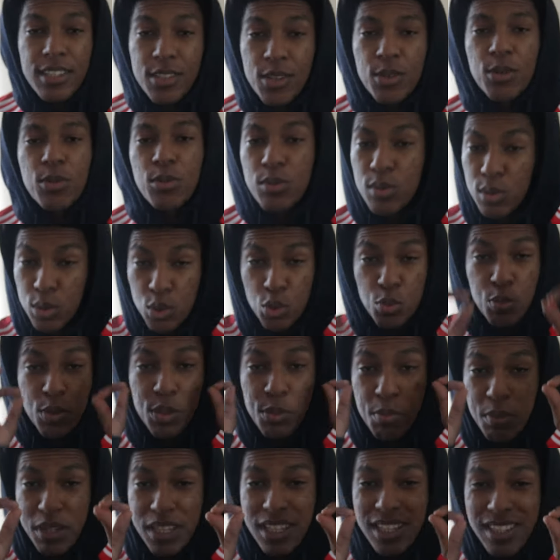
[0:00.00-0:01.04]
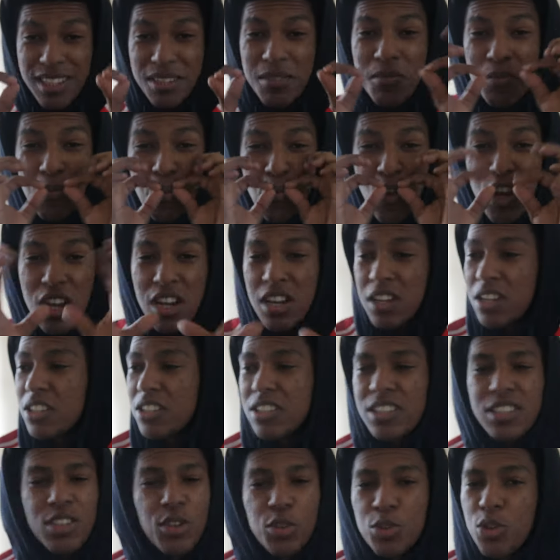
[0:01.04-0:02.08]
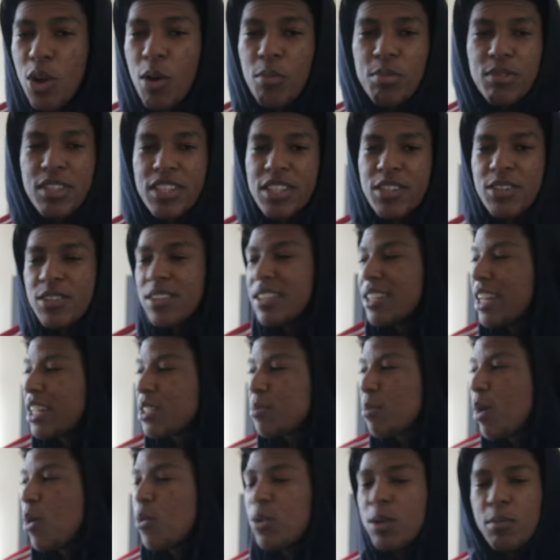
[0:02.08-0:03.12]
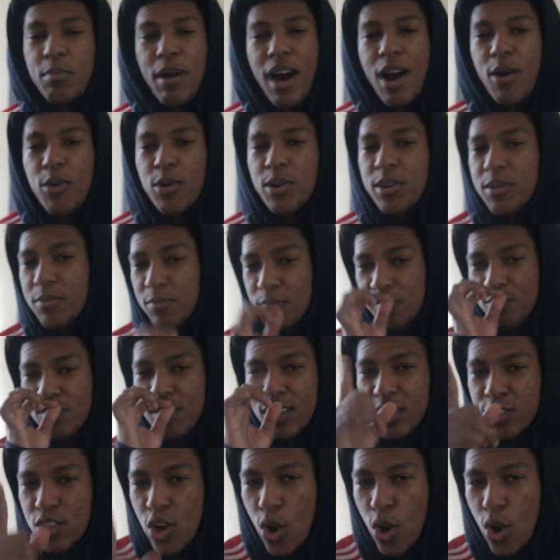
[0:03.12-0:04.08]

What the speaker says: So super speed, still top tier. That's my only power. Let's